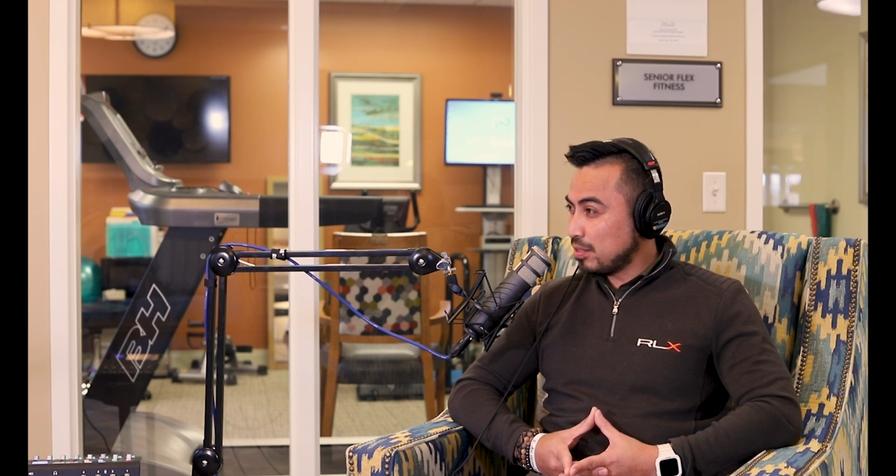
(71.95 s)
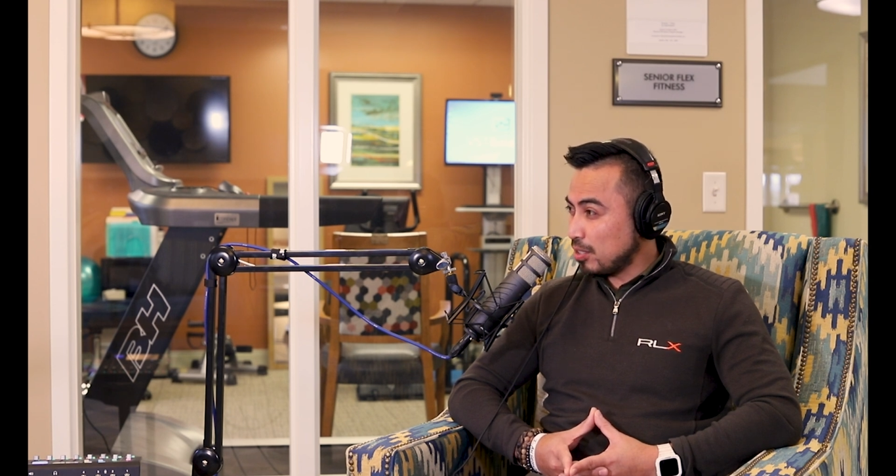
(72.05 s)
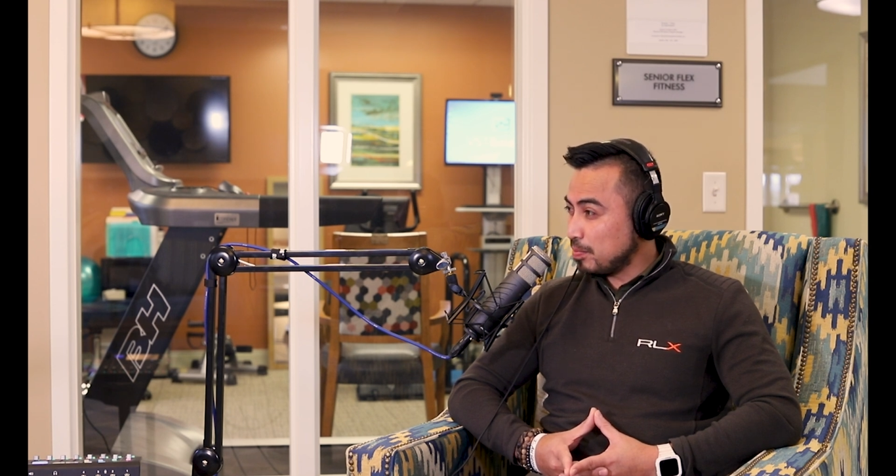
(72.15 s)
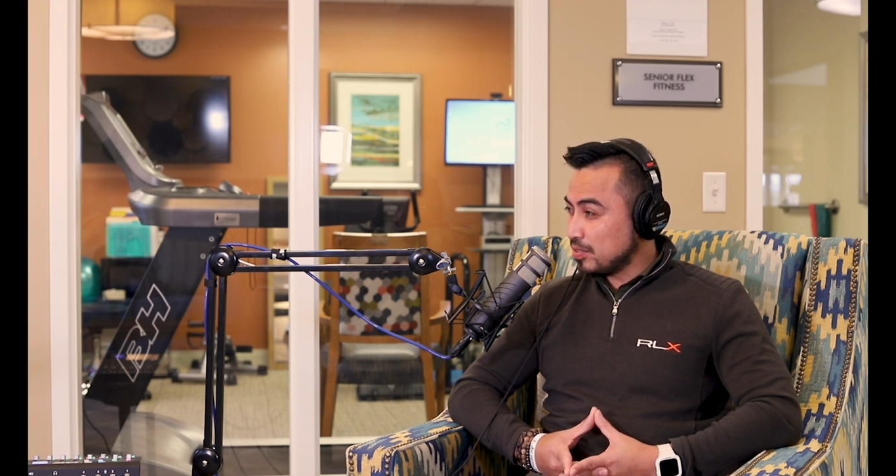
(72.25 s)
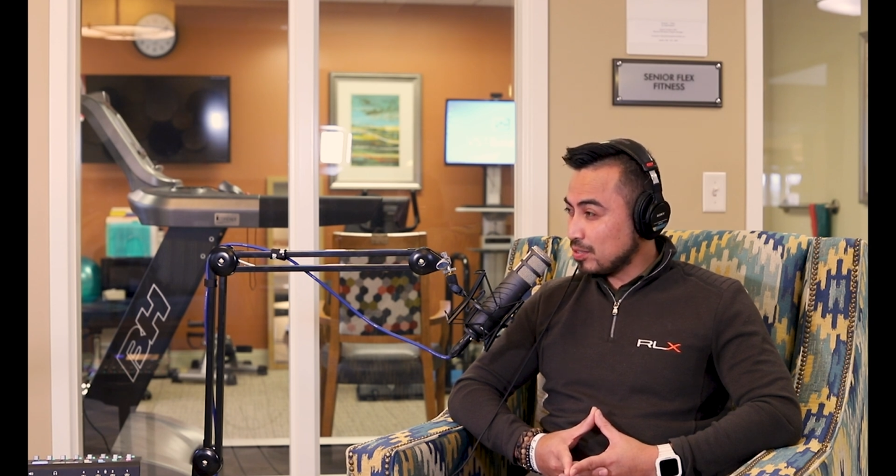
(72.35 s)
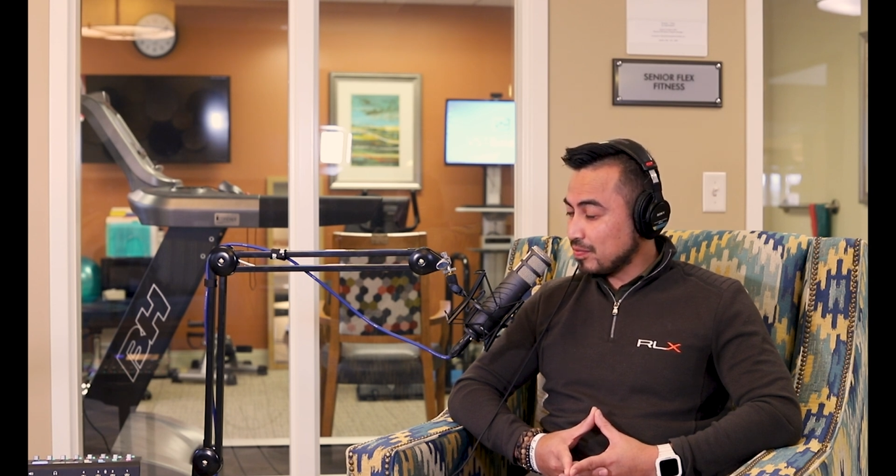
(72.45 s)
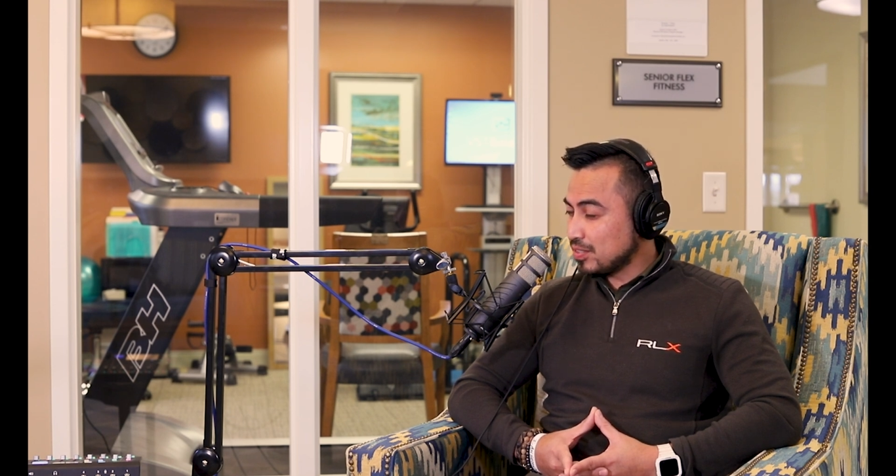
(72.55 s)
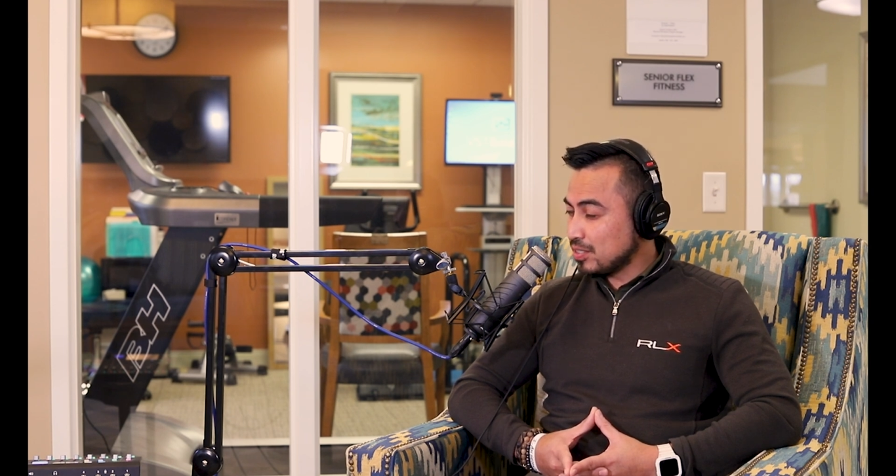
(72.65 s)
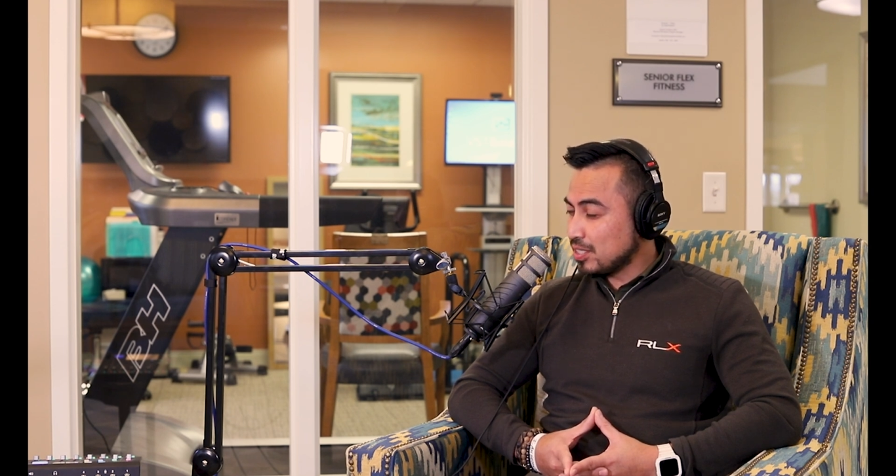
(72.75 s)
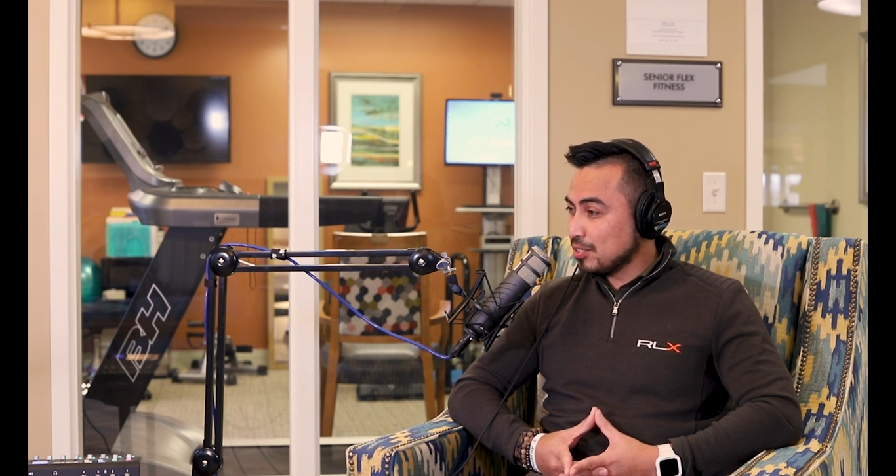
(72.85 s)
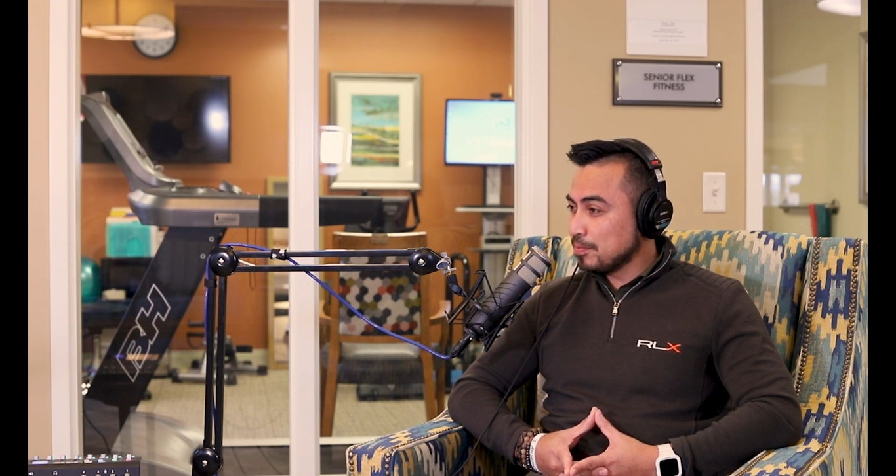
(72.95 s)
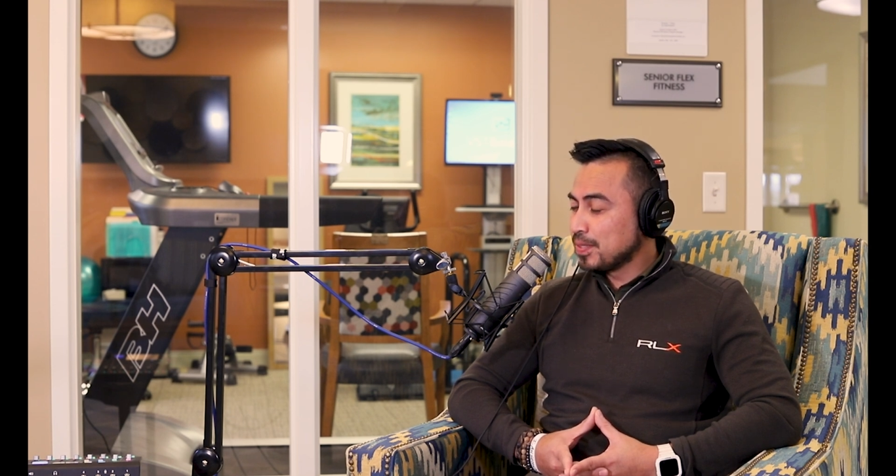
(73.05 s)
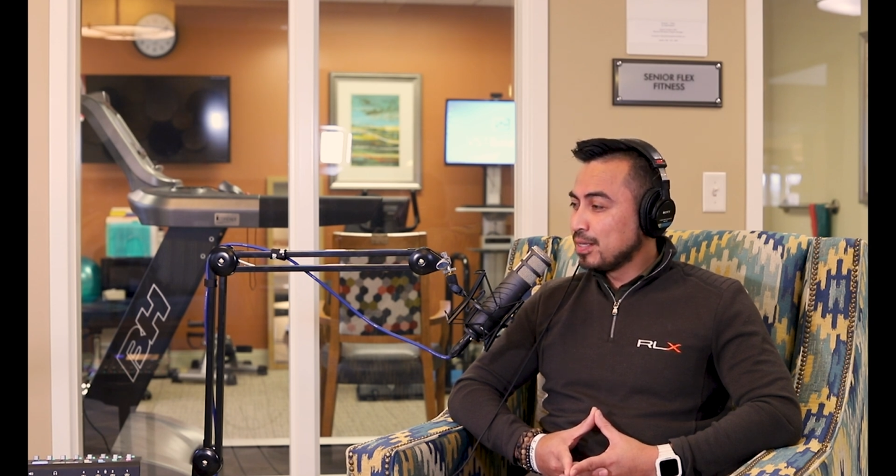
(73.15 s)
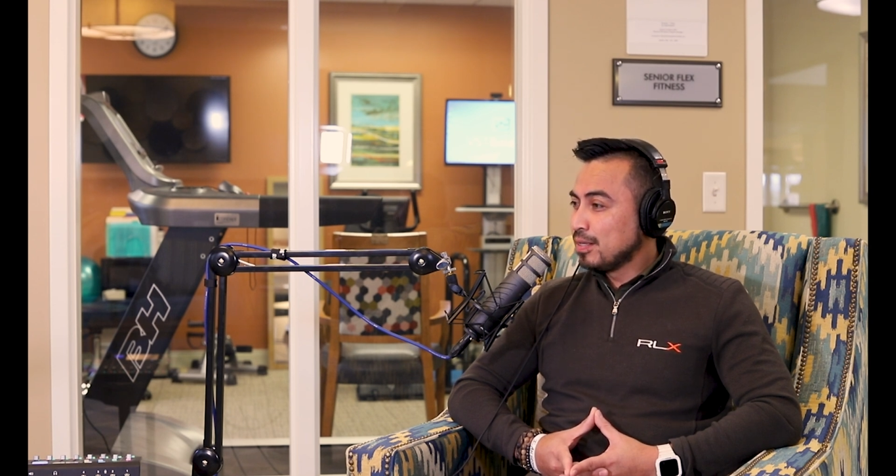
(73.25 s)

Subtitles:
therapy services here.